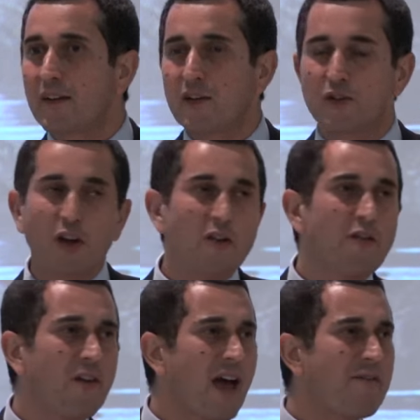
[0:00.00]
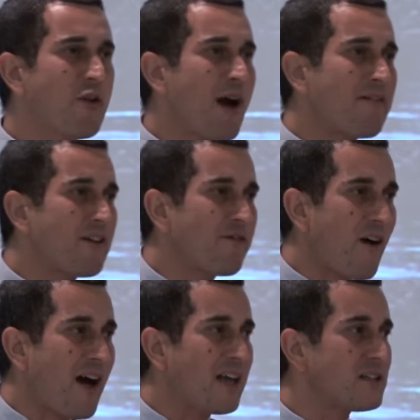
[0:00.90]
Do you, have you ever
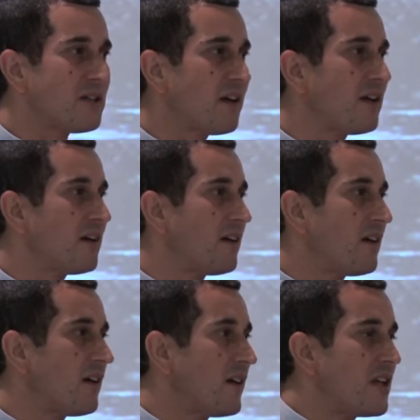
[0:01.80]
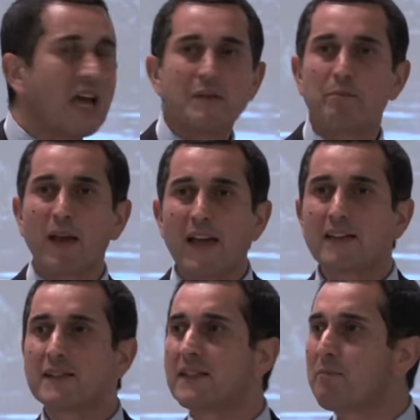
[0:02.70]
find in any place
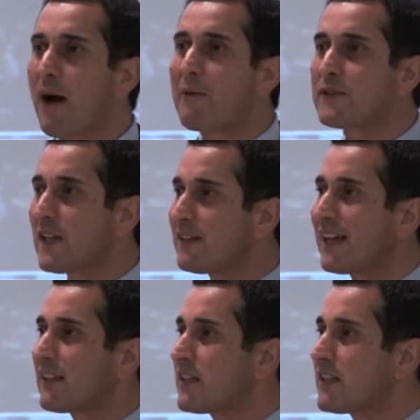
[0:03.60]
in the Bible saying that the